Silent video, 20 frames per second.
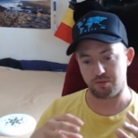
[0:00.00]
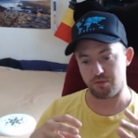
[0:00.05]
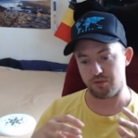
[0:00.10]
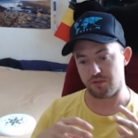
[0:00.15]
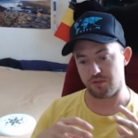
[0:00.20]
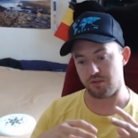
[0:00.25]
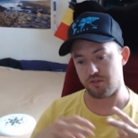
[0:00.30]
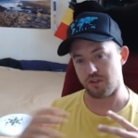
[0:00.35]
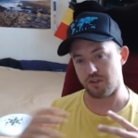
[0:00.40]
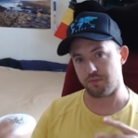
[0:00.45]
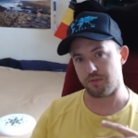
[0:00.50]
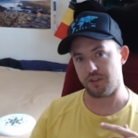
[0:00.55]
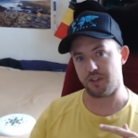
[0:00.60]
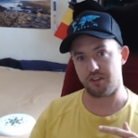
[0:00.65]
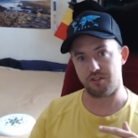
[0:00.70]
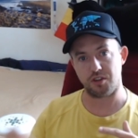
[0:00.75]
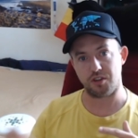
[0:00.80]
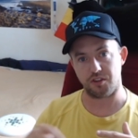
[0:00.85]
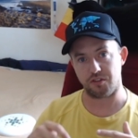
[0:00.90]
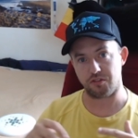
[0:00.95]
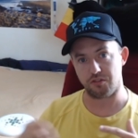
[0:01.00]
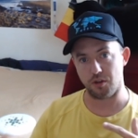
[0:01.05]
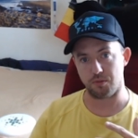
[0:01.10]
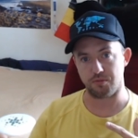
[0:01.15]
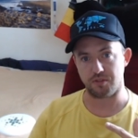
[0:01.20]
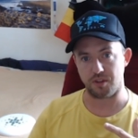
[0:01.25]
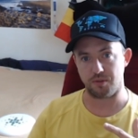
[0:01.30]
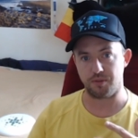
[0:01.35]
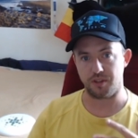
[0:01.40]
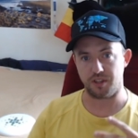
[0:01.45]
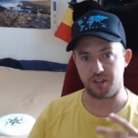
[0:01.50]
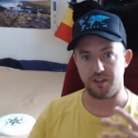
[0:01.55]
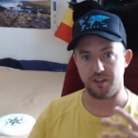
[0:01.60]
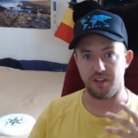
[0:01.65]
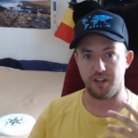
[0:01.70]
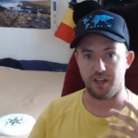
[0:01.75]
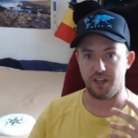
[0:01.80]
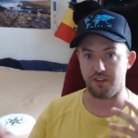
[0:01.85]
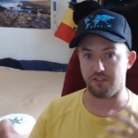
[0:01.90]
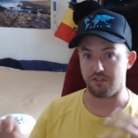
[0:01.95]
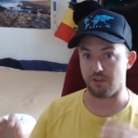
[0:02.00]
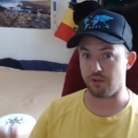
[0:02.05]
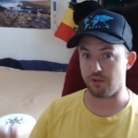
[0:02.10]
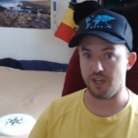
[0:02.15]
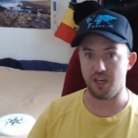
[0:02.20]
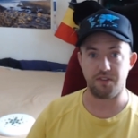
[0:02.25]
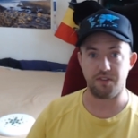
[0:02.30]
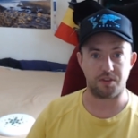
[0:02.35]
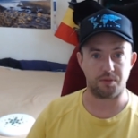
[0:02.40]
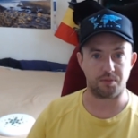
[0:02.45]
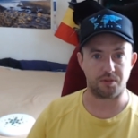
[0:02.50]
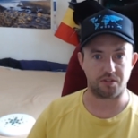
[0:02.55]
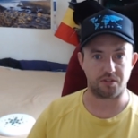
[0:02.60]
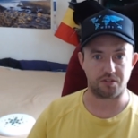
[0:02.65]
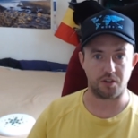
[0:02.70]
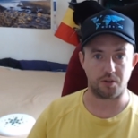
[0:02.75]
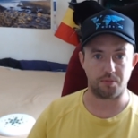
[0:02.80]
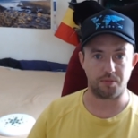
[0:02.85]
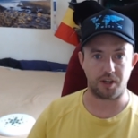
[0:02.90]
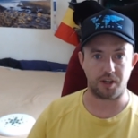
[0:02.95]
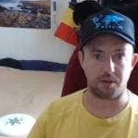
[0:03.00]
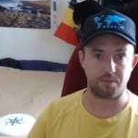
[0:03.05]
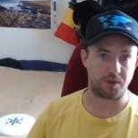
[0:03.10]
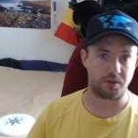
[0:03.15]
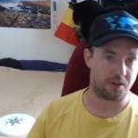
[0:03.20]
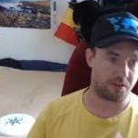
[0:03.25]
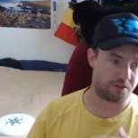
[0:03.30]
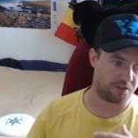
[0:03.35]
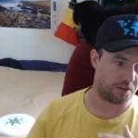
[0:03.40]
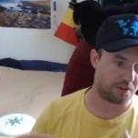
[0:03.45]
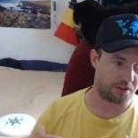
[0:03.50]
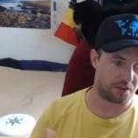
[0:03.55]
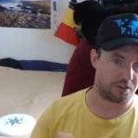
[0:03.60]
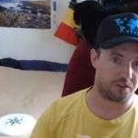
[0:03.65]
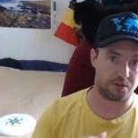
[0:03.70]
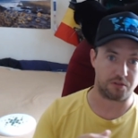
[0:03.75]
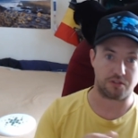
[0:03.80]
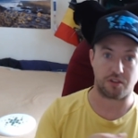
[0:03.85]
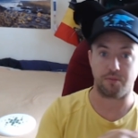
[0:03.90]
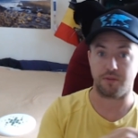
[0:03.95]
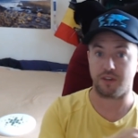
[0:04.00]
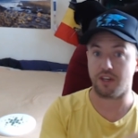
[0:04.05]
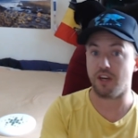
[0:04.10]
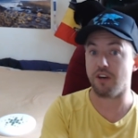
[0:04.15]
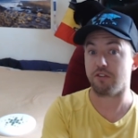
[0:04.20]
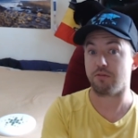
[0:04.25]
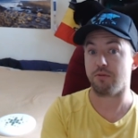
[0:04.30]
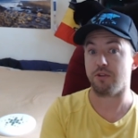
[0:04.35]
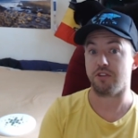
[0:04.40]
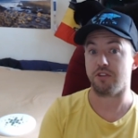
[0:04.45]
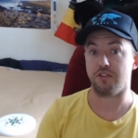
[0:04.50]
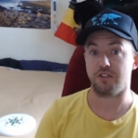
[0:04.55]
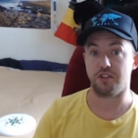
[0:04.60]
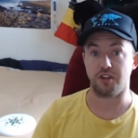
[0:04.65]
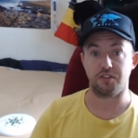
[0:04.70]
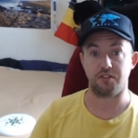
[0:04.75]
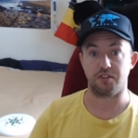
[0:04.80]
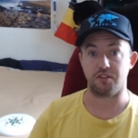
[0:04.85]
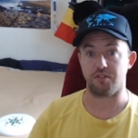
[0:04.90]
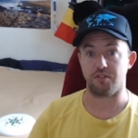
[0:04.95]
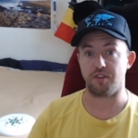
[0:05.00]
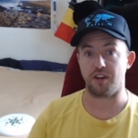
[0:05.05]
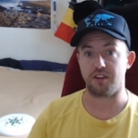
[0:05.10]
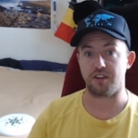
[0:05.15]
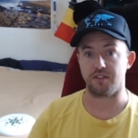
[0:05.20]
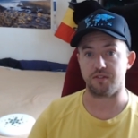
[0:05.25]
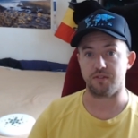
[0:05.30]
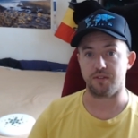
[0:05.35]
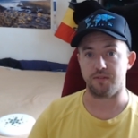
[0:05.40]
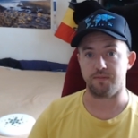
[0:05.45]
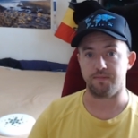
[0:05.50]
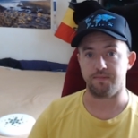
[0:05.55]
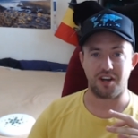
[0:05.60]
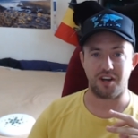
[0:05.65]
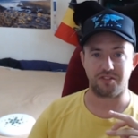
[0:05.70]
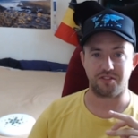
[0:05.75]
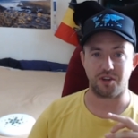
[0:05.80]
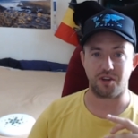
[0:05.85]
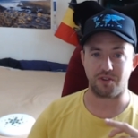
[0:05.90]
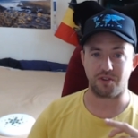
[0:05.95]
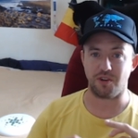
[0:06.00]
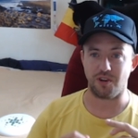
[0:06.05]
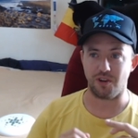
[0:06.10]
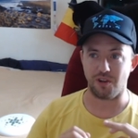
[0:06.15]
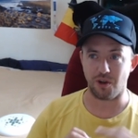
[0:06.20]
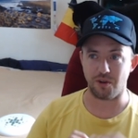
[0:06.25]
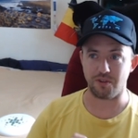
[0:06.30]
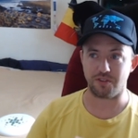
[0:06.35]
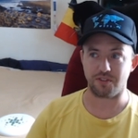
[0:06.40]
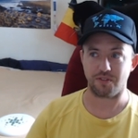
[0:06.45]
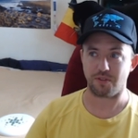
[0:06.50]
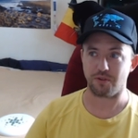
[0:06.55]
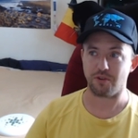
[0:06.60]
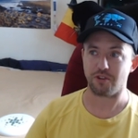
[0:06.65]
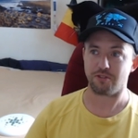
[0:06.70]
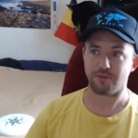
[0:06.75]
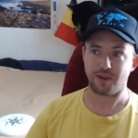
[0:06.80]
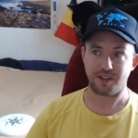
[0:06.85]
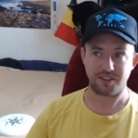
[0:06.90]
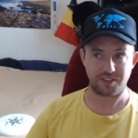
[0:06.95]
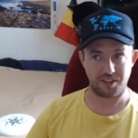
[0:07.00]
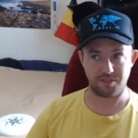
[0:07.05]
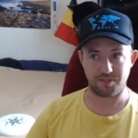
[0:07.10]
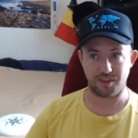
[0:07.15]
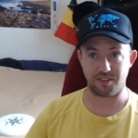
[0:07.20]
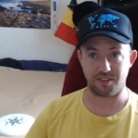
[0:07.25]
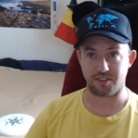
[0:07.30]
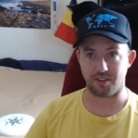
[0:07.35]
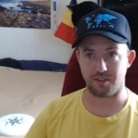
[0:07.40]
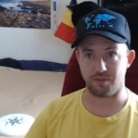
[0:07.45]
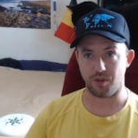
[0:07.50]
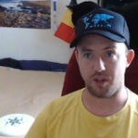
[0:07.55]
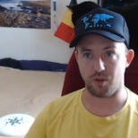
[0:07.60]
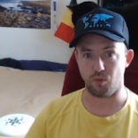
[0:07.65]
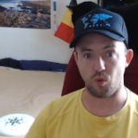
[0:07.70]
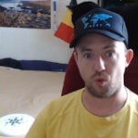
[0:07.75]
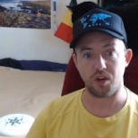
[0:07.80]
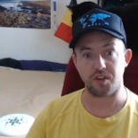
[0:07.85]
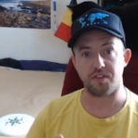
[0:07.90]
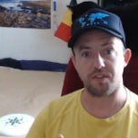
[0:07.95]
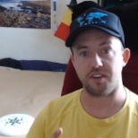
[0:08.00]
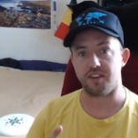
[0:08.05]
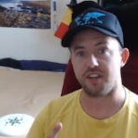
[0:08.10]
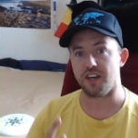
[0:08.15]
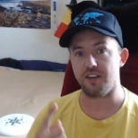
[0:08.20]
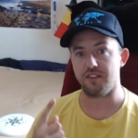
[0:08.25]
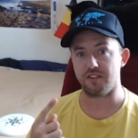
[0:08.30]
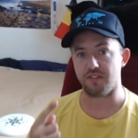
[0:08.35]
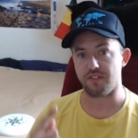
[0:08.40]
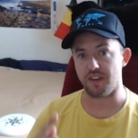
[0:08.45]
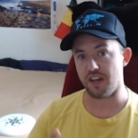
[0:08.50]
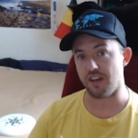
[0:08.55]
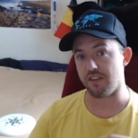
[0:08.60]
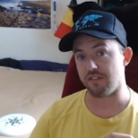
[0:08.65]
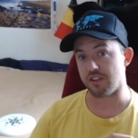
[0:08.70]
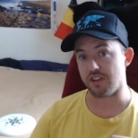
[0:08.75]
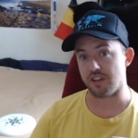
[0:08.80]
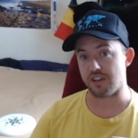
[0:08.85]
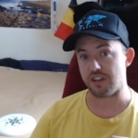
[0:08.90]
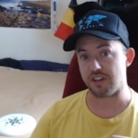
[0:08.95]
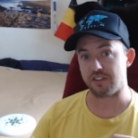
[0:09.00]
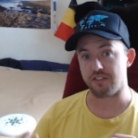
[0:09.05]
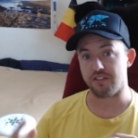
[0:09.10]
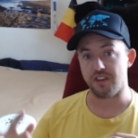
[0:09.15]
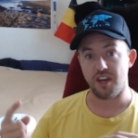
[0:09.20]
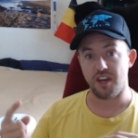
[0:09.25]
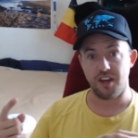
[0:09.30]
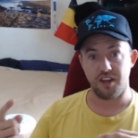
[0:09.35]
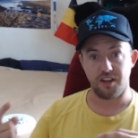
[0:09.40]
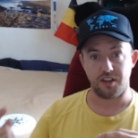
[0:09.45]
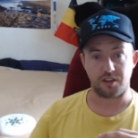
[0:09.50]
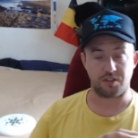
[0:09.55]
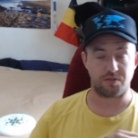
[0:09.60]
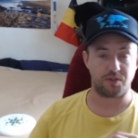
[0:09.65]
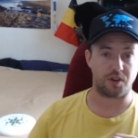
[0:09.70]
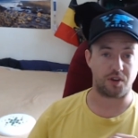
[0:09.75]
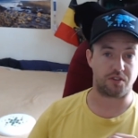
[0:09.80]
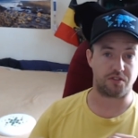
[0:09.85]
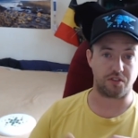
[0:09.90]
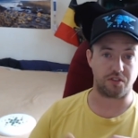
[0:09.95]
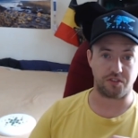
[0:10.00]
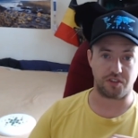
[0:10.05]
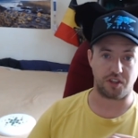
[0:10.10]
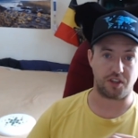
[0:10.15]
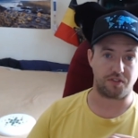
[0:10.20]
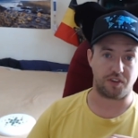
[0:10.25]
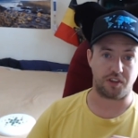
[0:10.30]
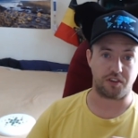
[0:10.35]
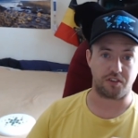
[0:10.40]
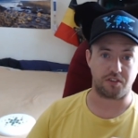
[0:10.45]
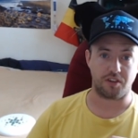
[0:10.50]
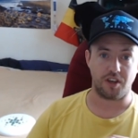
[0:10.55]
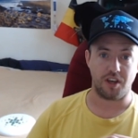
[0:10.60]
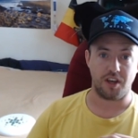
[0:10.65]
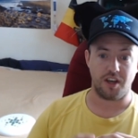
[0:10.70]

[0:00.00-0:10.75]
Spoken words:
will do something, trying to stop something, and it's okay for them to stop that because you can do something else which is just as effective. So I've got loads of thoughts about defense, and one of the days of the Hex clinics is focused on defense.